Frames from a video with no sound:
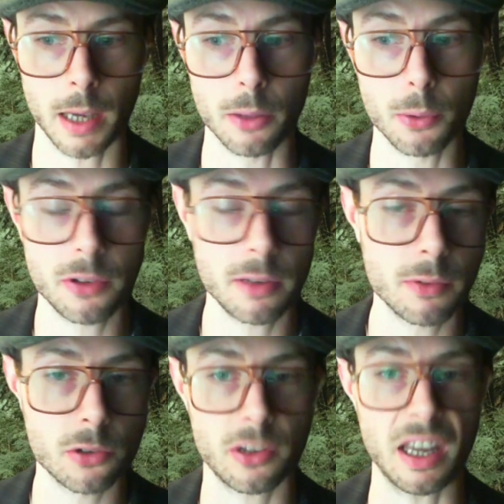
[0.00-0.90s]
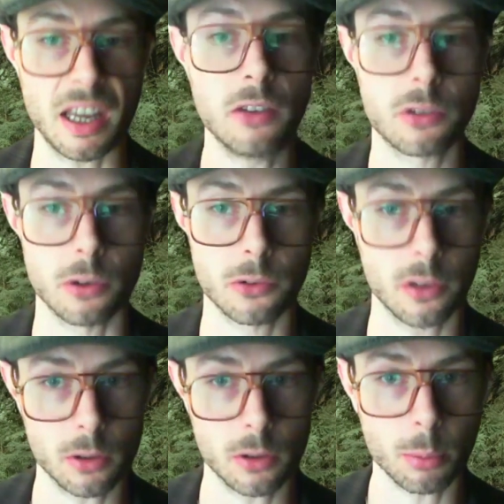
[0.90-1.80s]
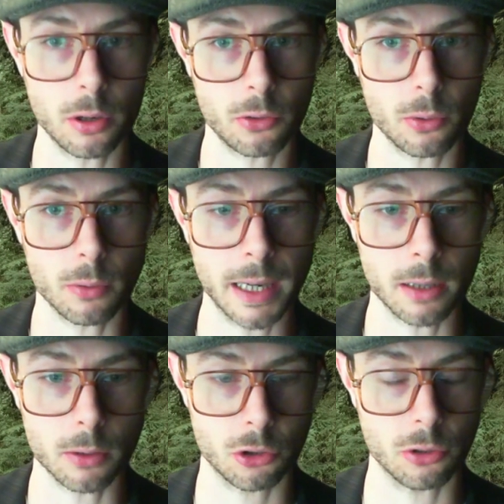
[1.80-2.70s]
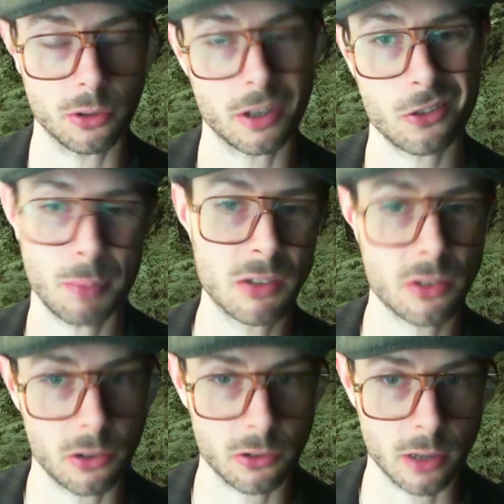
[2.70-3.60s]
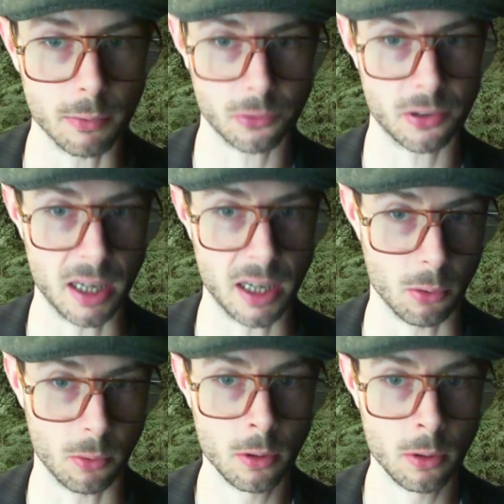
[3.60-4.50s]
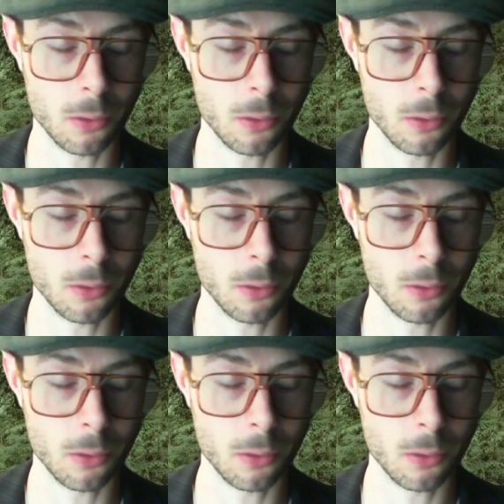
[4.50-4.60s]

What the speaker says: And there is even just inserts that you can put into a regular shirt that basically just covers the nipple,